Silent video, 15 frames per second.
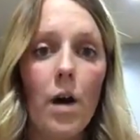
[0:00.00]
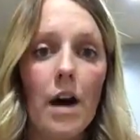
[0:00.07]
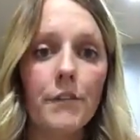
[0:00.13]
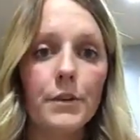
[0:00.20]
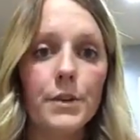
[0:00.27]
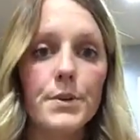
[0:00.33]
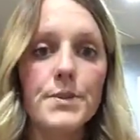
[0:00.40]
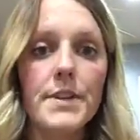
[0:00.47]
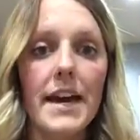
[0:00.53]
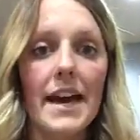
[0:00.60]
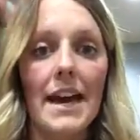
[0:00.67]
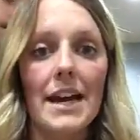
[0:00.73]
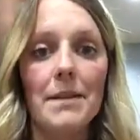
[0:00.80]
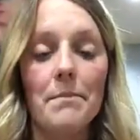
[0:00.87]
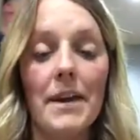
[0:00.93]
waffles
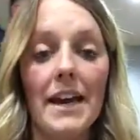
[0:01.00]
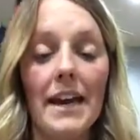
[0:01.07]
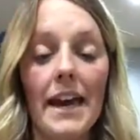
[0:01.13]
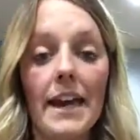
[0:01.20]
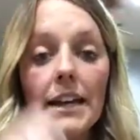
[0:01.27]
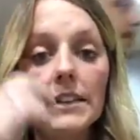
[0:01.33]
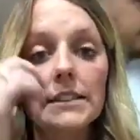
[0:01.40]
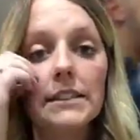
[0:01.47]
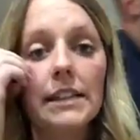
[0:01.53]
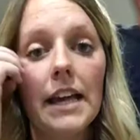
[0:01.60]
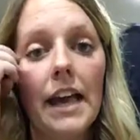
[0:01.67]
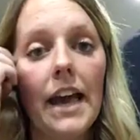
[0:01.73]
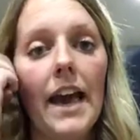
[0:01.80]
and pancakes.